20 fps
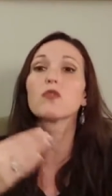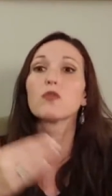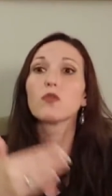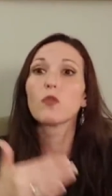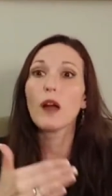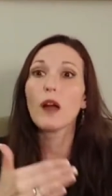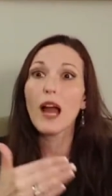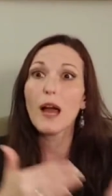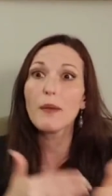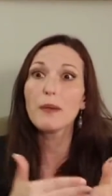
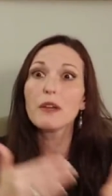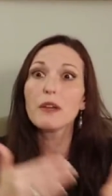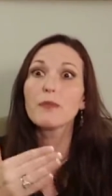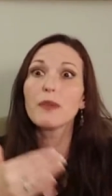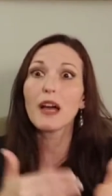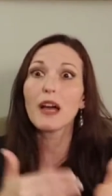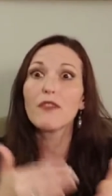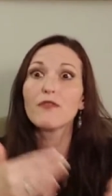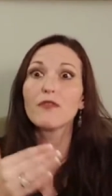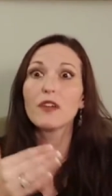Grab it
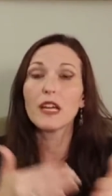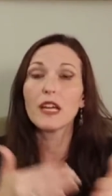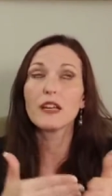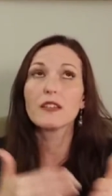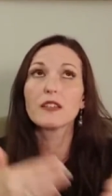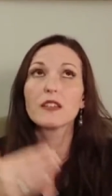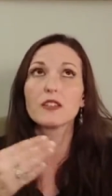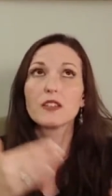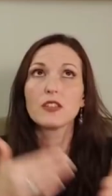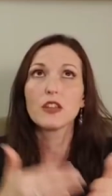by
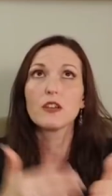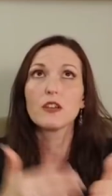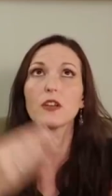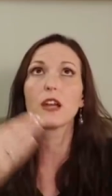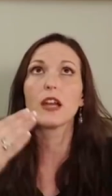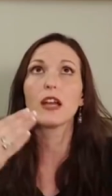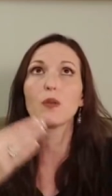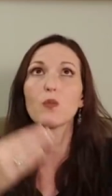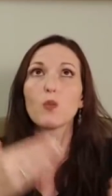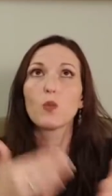faith and say,
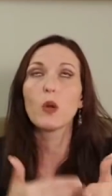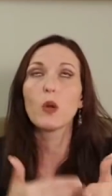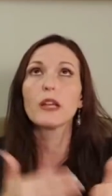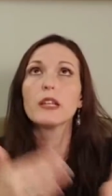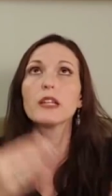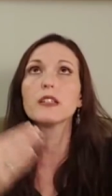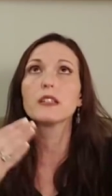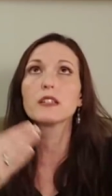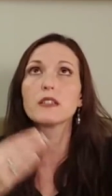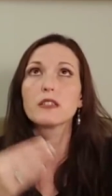"Okay, I'm
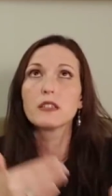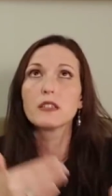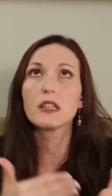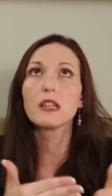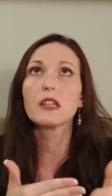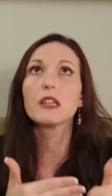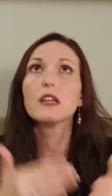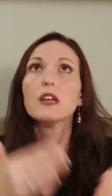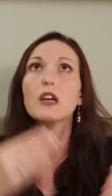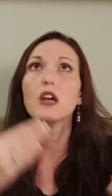ready to
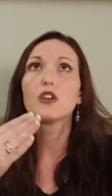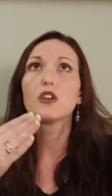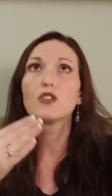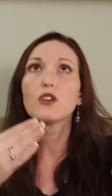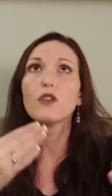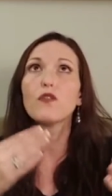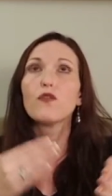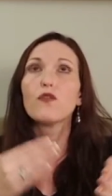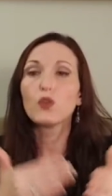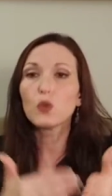see
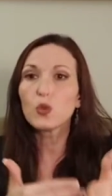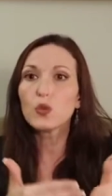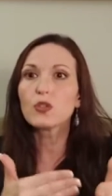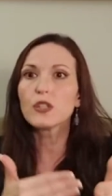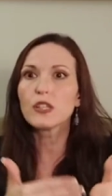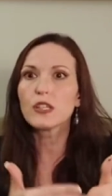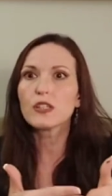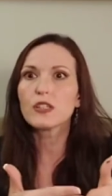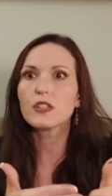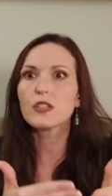the
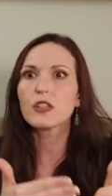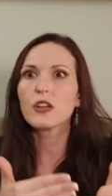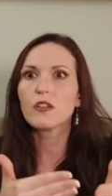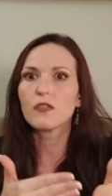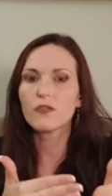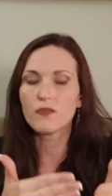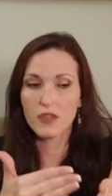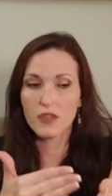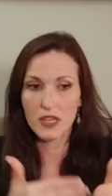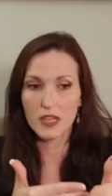fullness
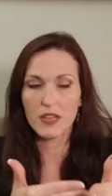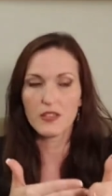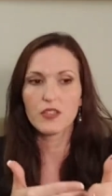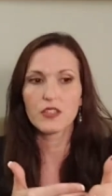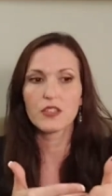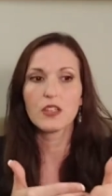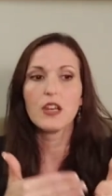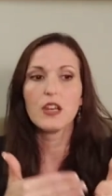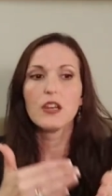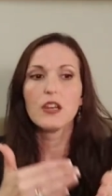of this."